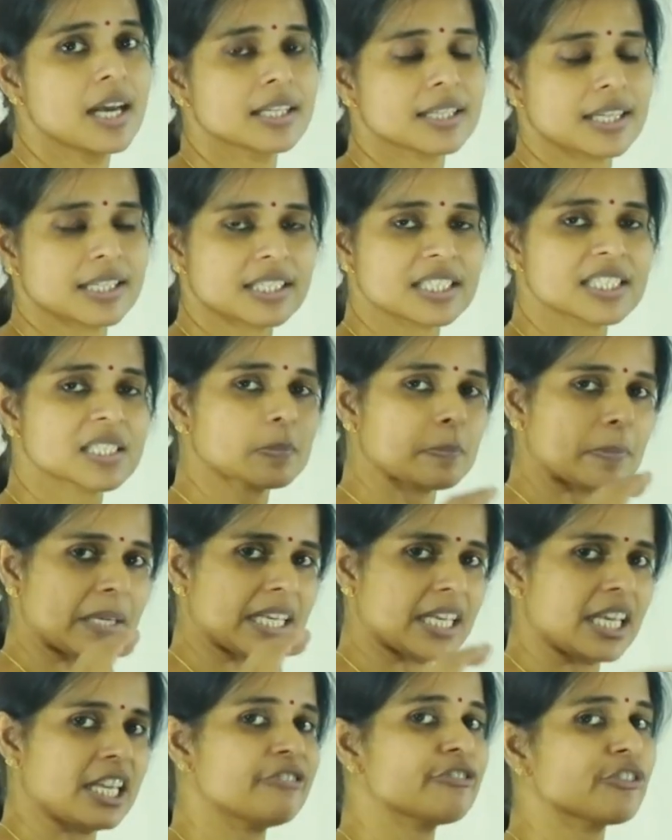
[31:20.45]
That is
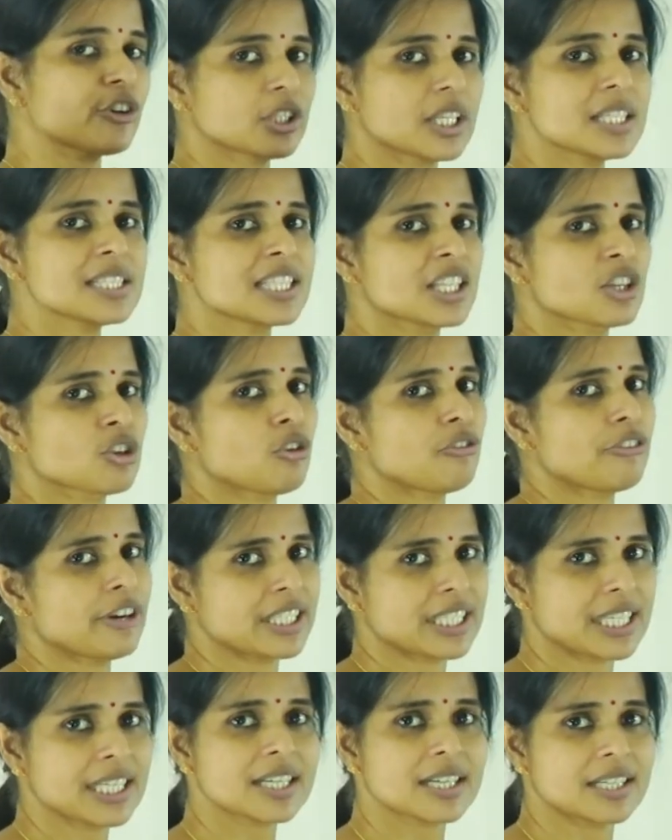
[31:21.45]
mainly for the
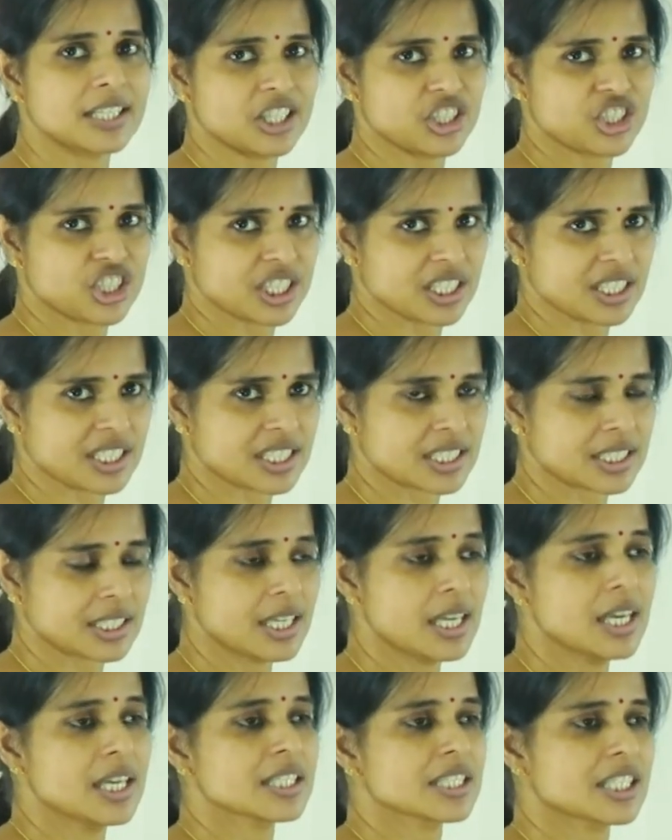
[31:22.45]
xerophytic conditions.
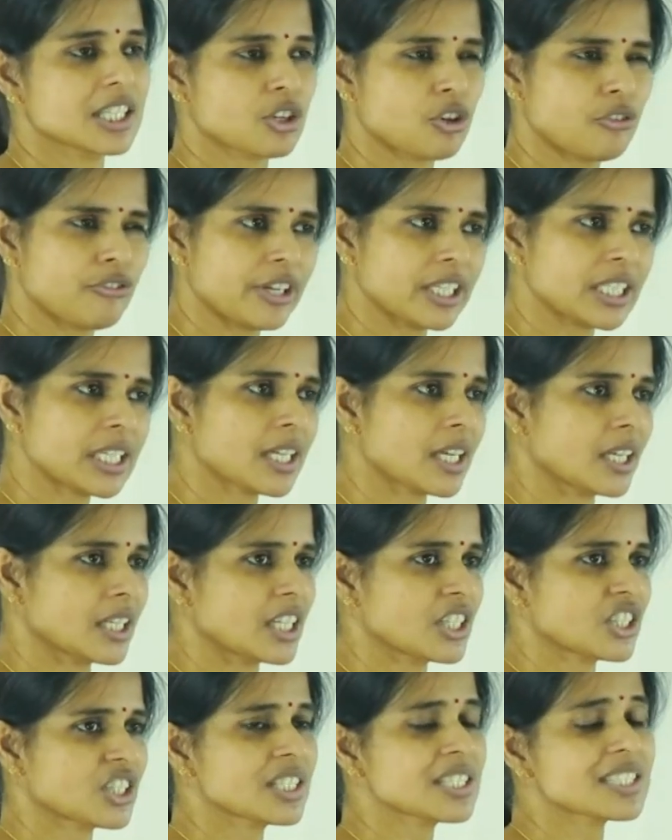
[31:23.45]
Xerophytic
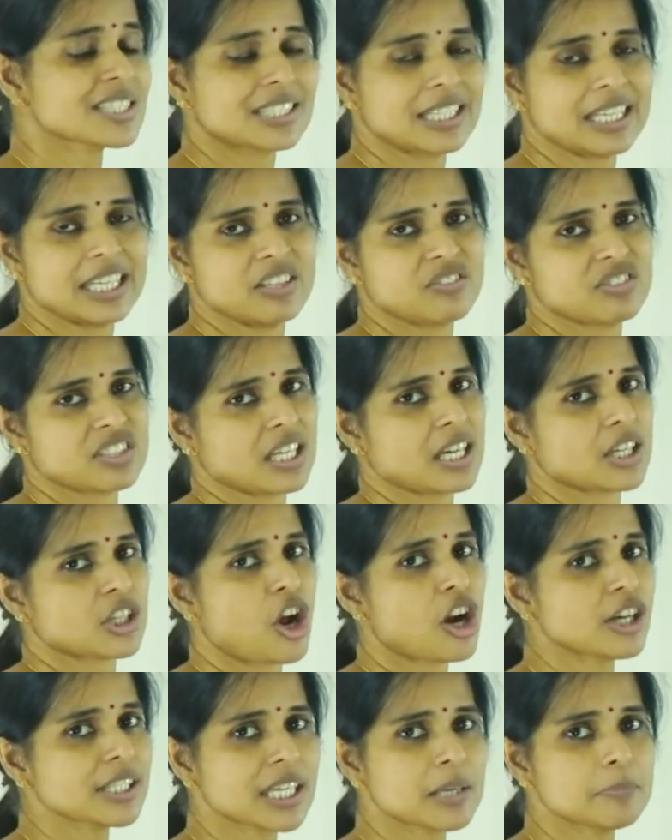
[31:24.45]
conditions, the leaves are
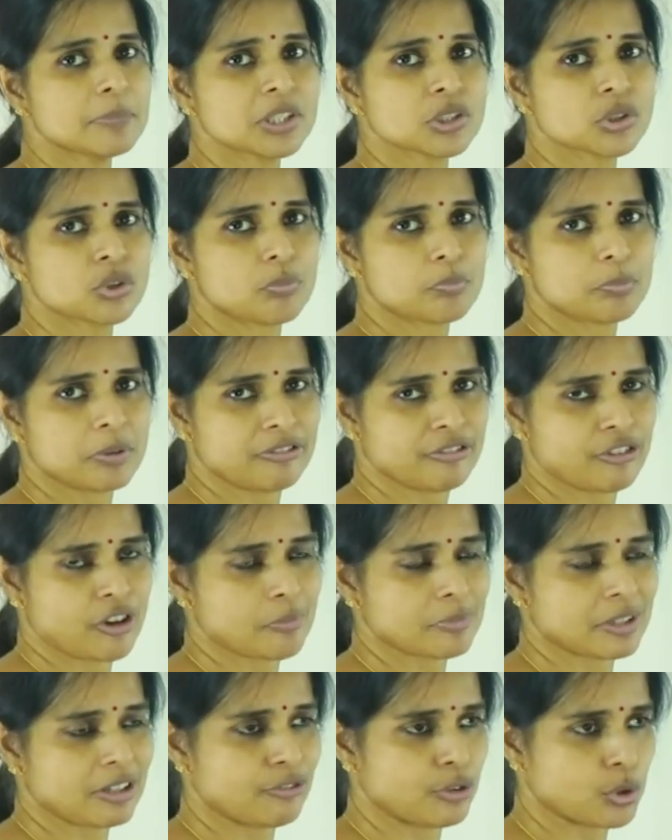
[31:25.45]
not able to
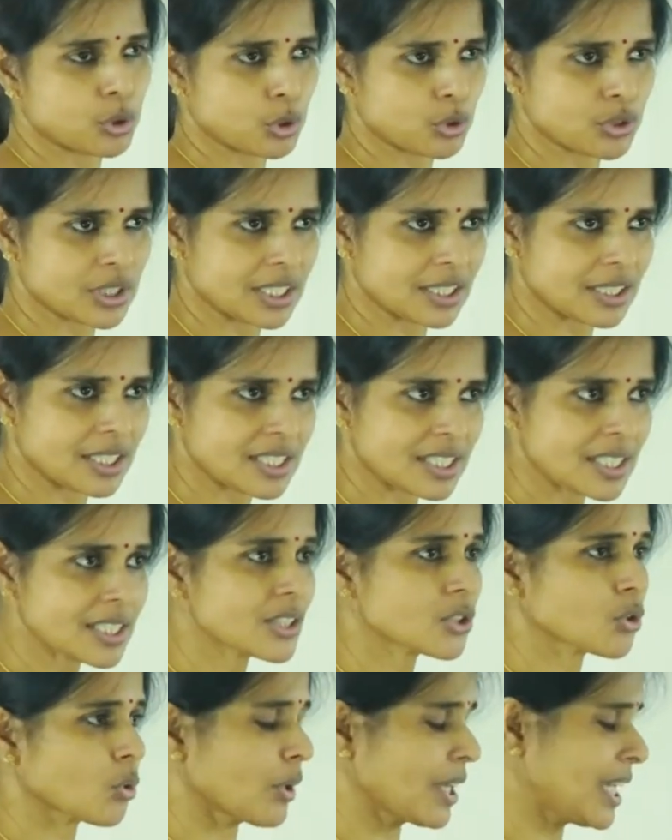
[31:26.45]
perform the
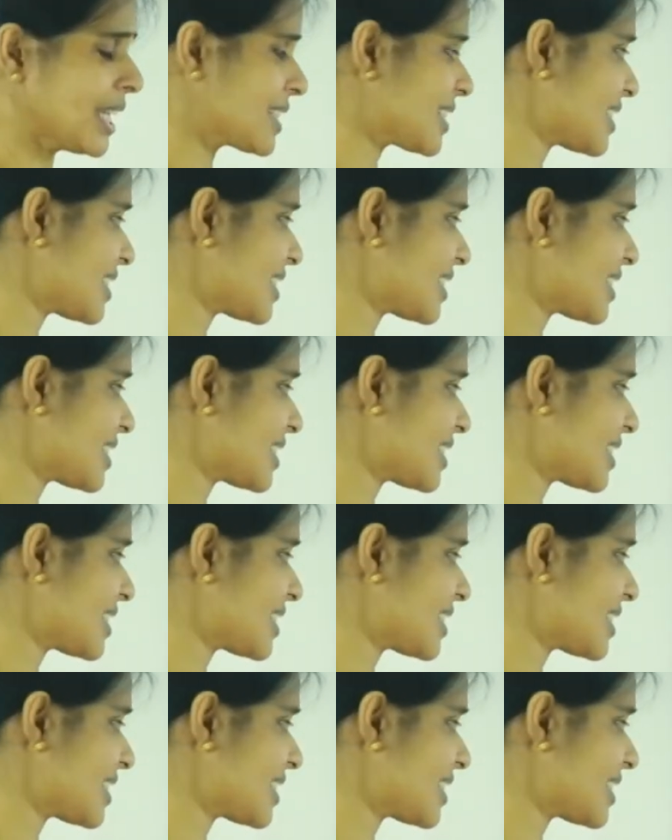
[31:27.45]
photosynthesis. So, in